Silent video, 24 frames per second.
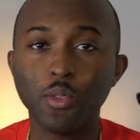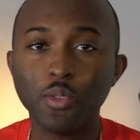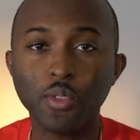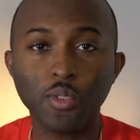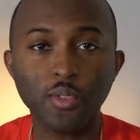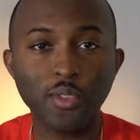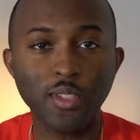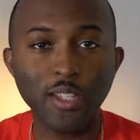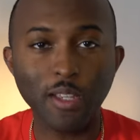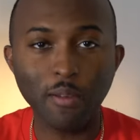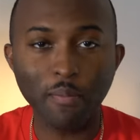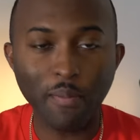So
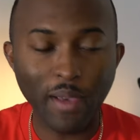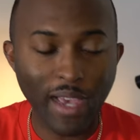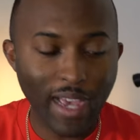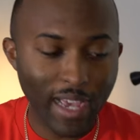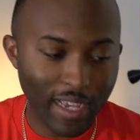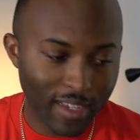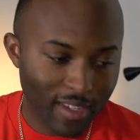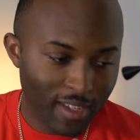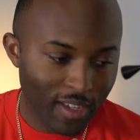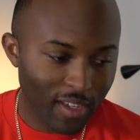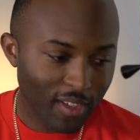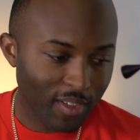sit
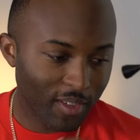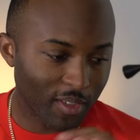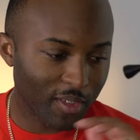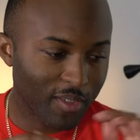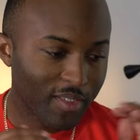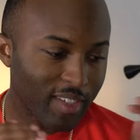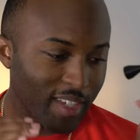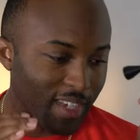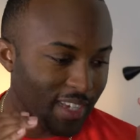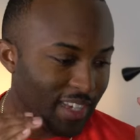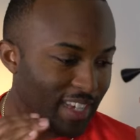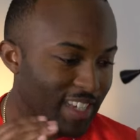back, you know what I'm
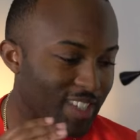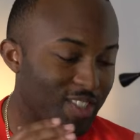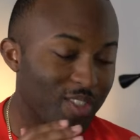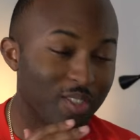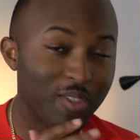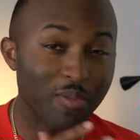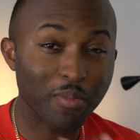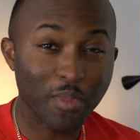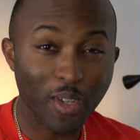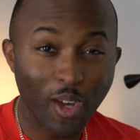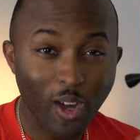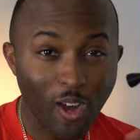saying, get you
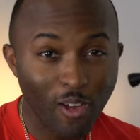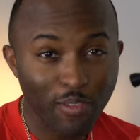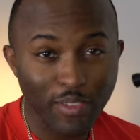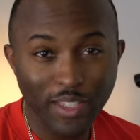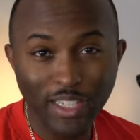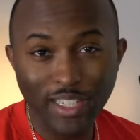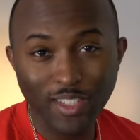some coffee,